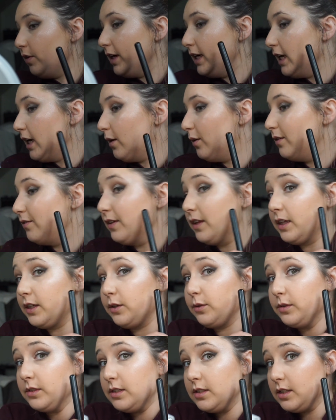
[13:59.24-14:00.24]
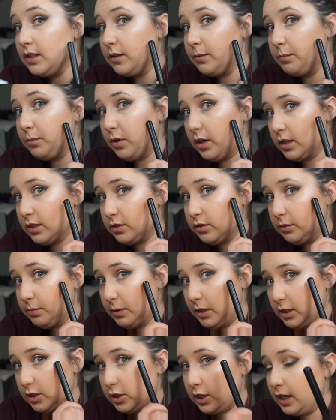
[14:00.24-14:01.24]
right now I feel like you can see bronzer,
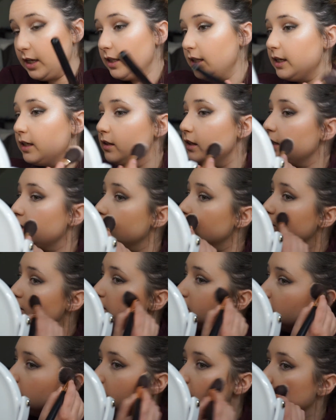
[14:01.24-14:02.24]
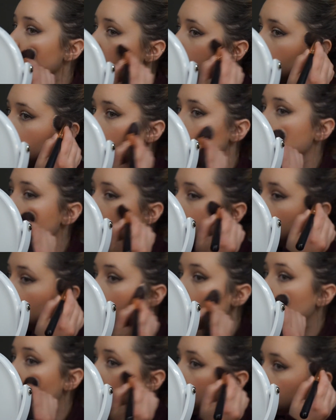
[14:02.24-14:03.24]
blush, highlight. Like, no,
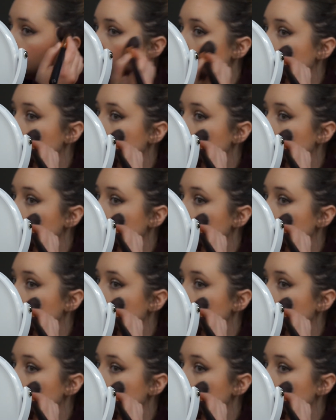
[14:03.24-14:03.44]
go away.